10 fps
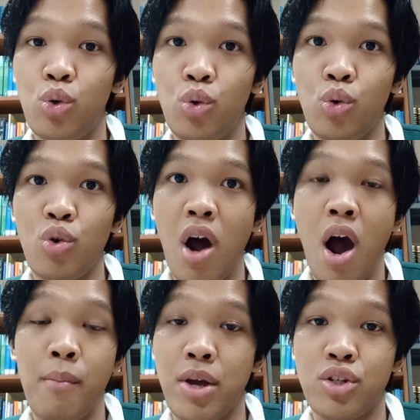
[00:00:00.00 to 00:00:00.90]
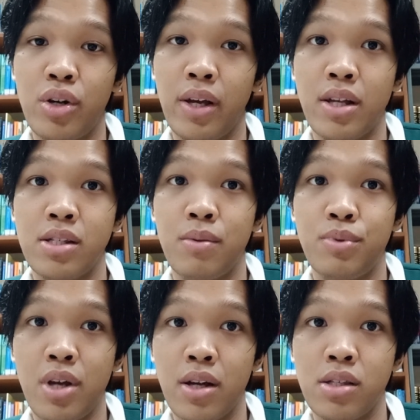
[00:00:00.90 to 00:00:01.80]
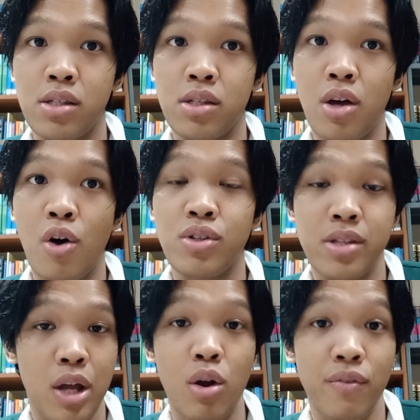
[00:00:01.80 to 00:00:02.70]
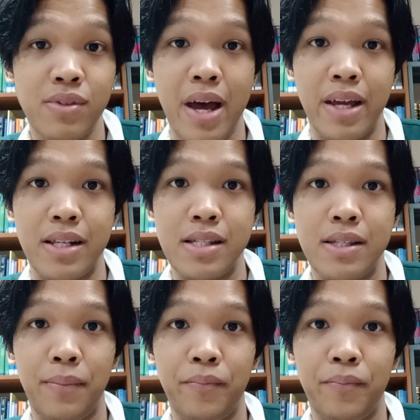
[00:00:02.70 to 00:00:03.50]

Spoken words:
who are majoring in subjects outside of science.